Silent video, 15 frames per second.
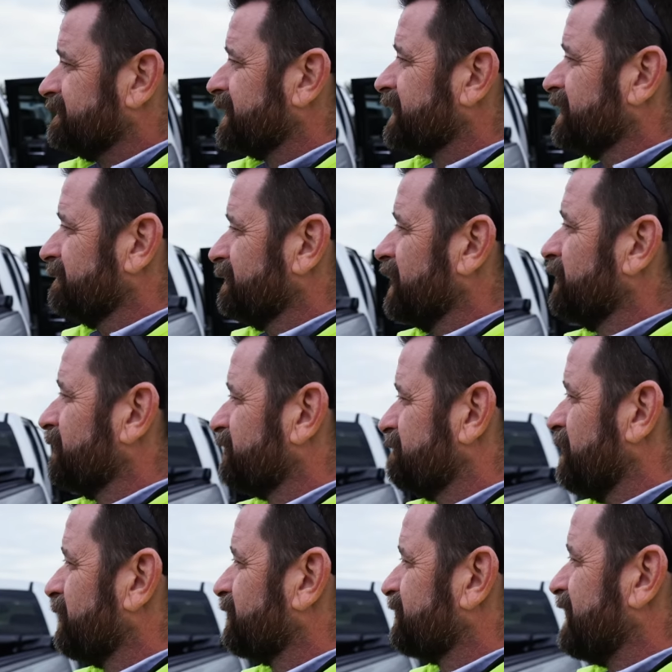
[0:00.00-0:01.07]
They're gonna blow the
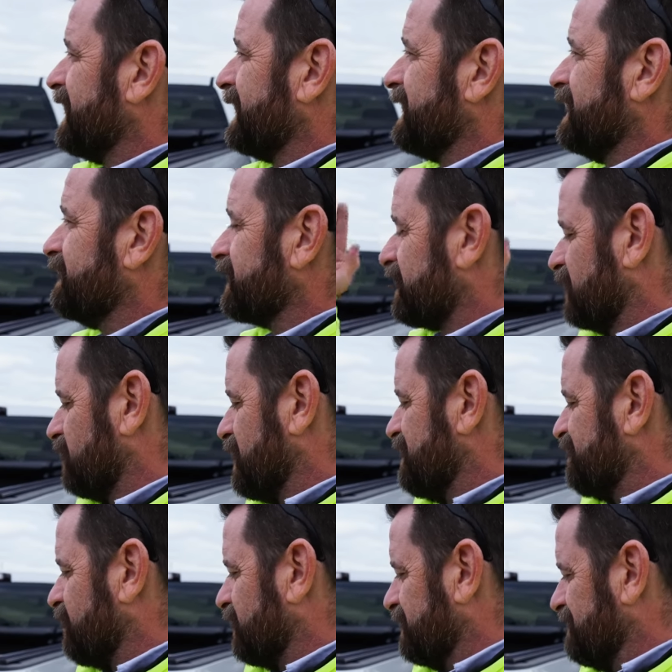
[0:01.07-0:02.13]
smokestack and they're gonna wait
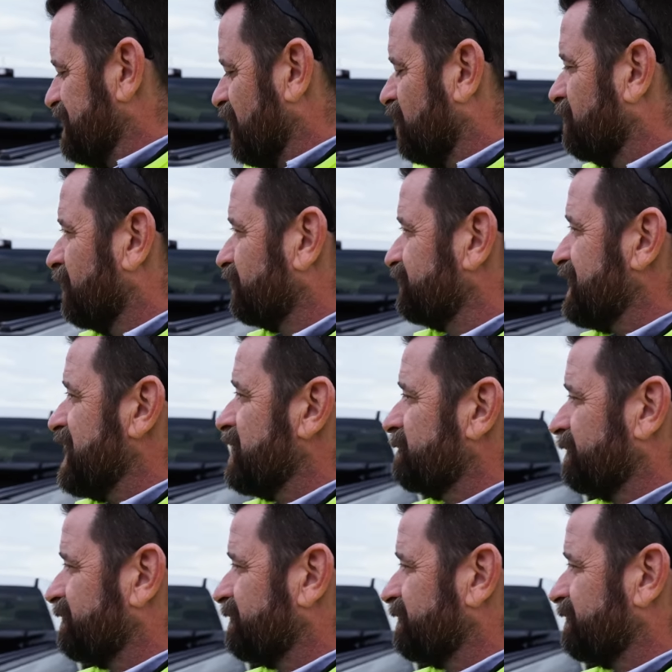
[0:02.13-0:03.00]
for it to be almost down